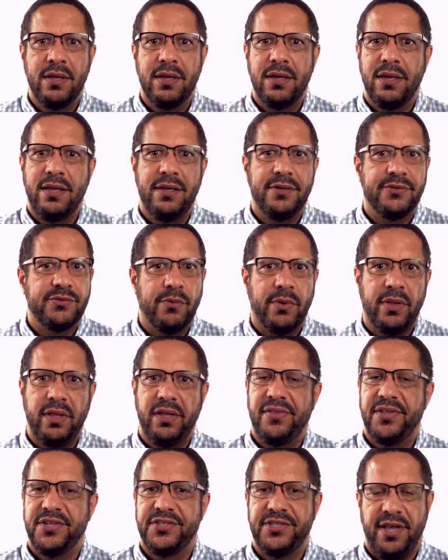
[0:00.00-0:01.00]
is really
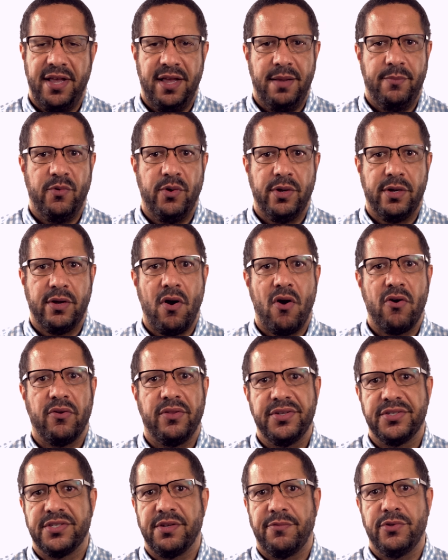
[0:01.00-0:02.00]
the same
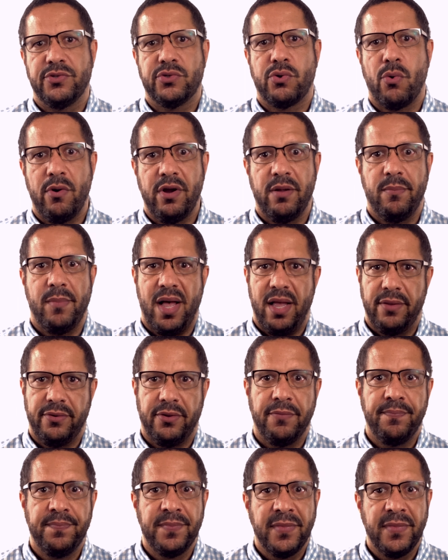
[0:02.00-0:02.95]
regardless of the scoring model.